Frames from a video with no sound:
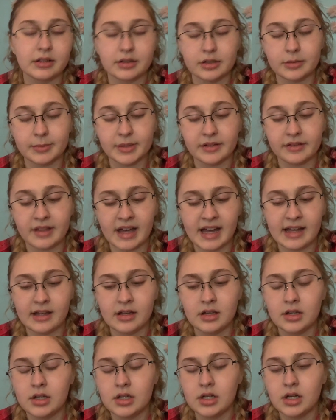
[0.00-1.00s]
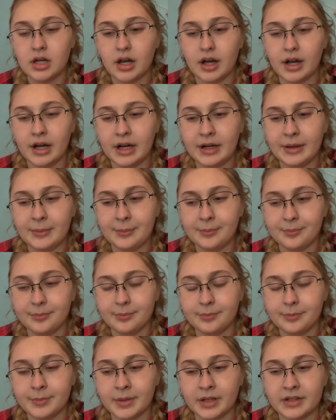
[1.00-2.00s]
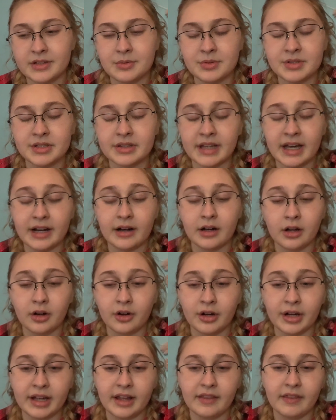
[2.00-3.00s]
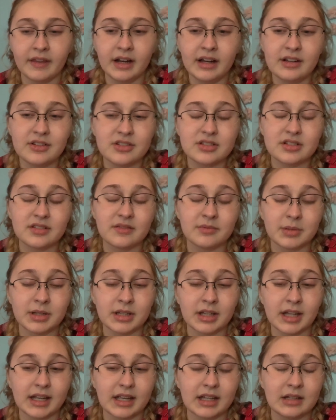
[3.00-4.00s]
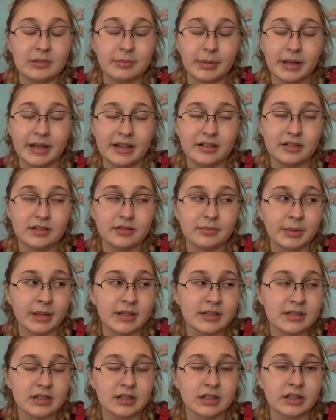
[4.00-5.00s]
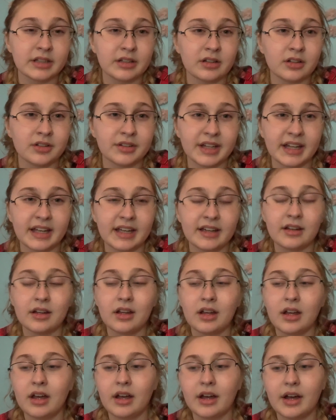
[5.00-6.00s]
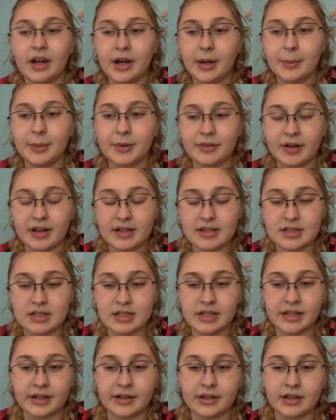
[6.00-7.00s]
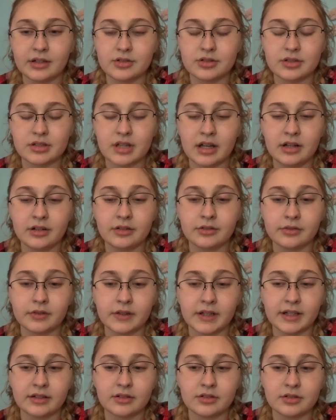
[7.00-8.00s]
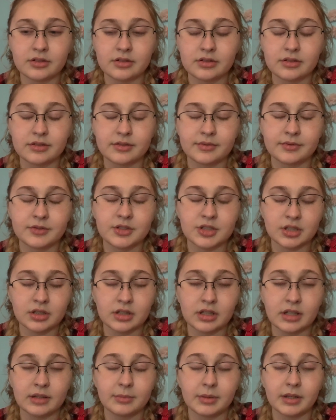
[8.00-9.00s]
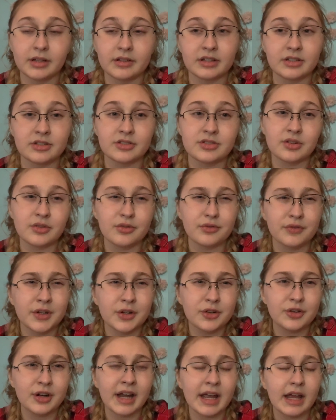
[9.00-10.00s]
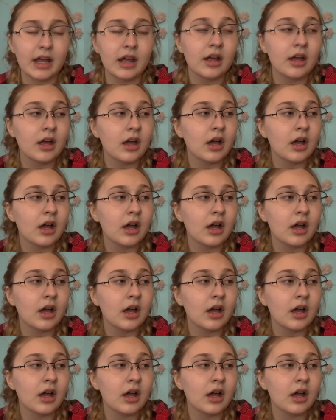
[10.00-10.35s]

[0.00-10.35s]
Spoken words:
ate a little bit of that. Because I wasn't that hungry, and then I just have been like in bed basically all day, and resting and just kind of like just chilling because I just don't feel great.